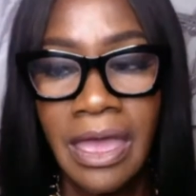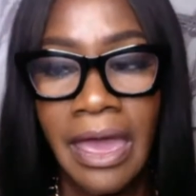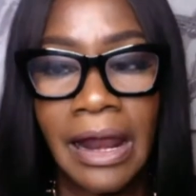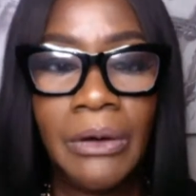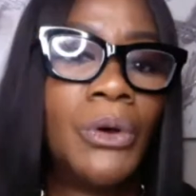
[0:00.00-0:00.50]

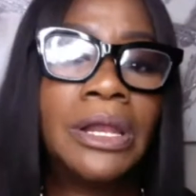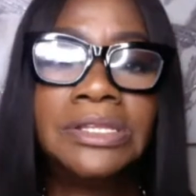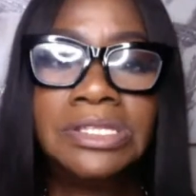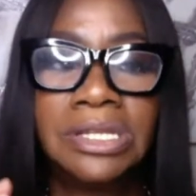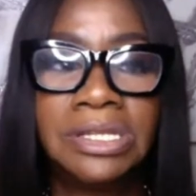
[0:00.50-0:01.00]
and I
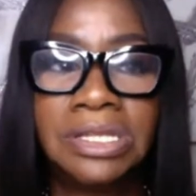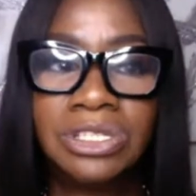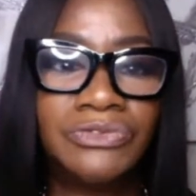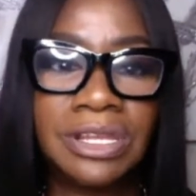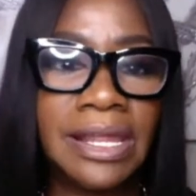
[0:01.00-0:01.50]
wanted
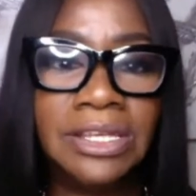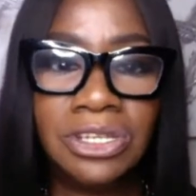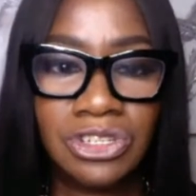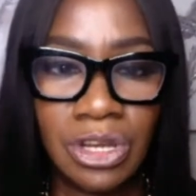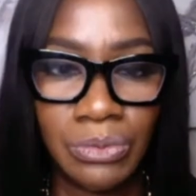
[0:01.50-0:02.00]
this
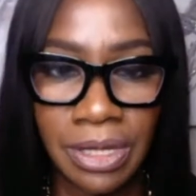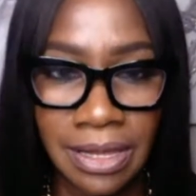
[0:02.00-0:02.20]
relationship with